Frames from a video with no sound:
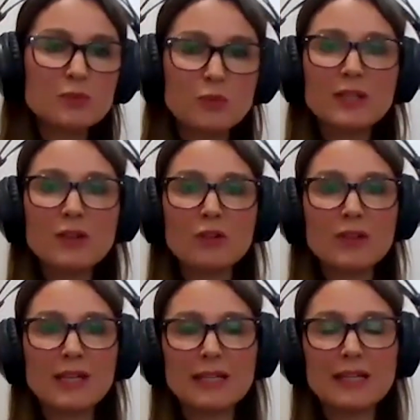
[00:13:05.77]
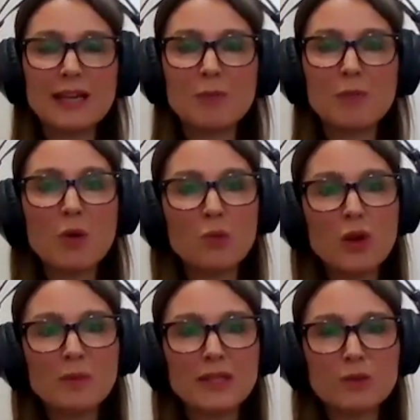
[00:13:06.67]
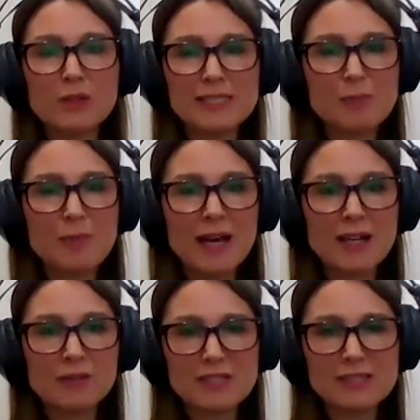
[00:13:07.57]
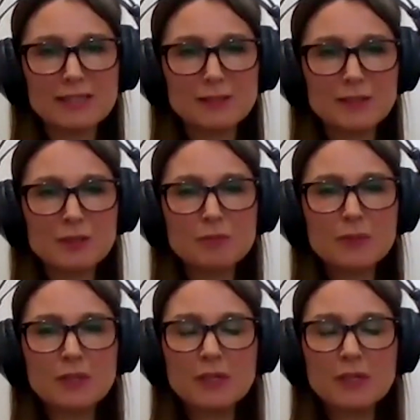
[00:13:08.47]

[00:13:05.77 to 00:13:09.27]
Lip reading: We know that a worm liquid is part of the system.